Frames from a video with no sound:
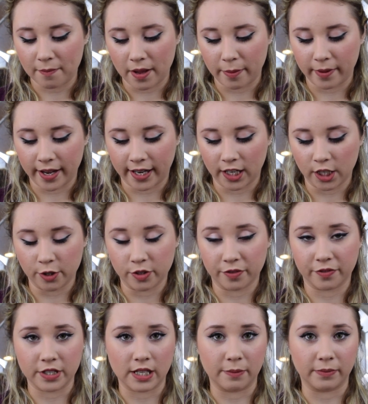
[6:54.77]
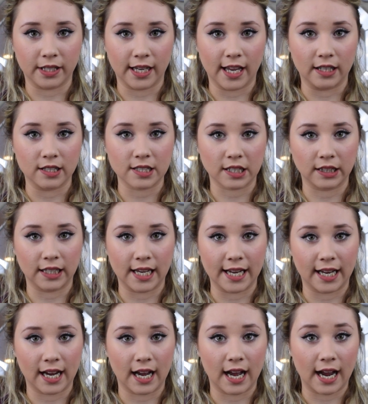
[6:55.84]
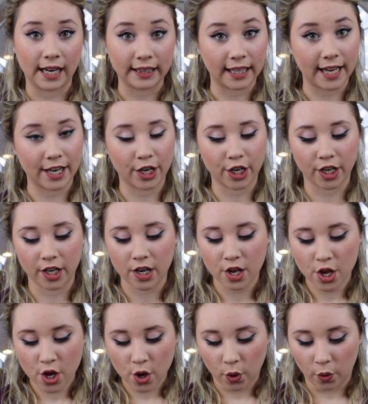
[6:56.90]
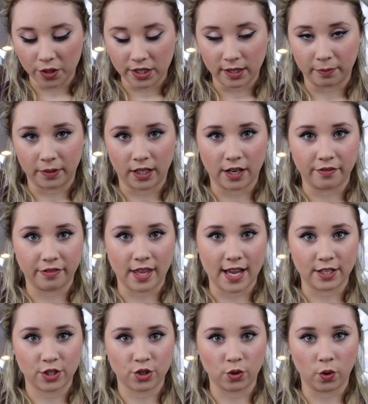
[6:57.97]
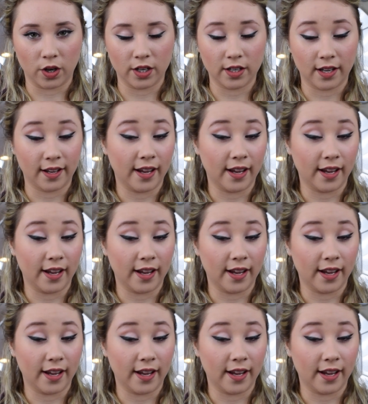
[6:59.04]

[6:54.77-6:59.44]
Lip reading: Maybe I can use it for something else like a highlighter or something of that sort.